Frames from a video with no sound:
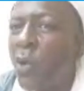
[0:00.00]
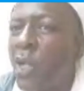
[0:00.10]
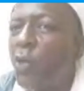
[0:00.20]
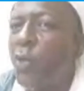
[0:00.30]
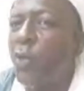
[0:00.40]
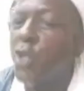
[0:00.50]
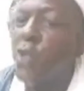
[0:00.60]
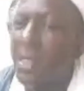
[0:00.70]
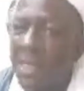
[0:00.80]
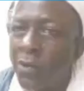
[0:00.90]
only within
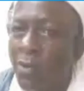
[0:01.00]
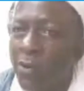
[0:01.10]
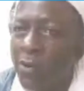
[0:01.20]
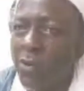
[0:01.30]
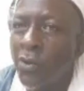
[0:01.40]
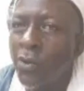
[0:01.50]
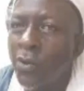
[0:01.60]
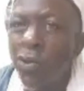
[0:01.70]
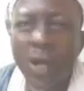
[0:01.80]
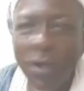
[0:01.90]
your town.
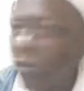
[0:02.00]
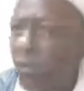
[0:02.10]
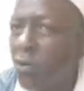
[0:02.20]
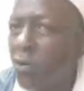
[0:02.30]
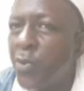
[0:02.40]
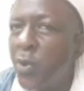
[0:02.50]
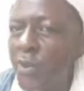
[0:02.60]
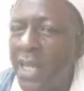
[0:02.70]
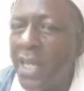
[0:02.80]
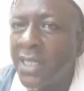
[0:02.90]
You cannot go
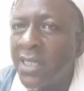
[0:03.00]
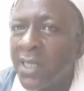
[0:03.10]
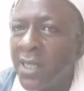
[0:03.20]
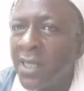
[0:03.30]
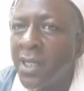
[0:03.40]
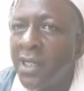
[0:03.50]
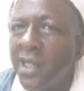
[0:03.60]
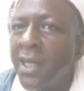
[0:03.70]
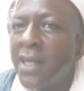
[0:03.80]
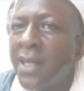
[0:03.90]
beyond that.
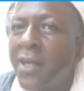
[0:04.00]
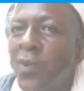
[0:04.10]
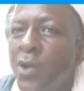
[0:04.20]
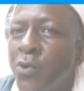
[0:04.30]
And when